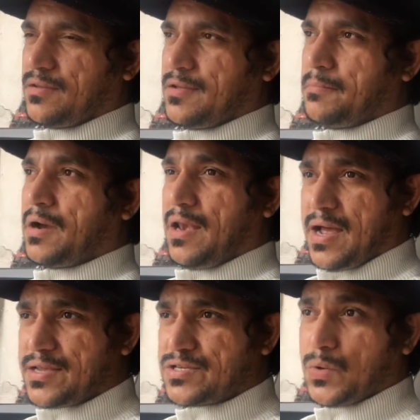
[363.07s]
my
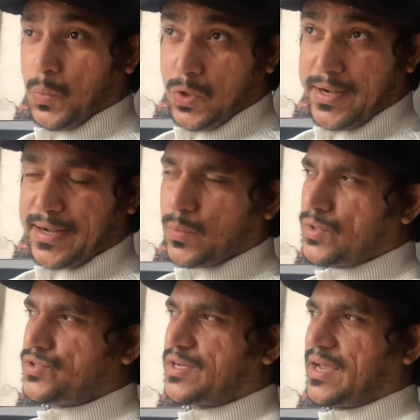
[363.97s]
last verdict,
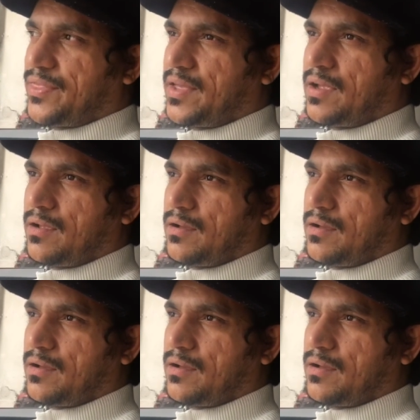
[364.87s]
which I think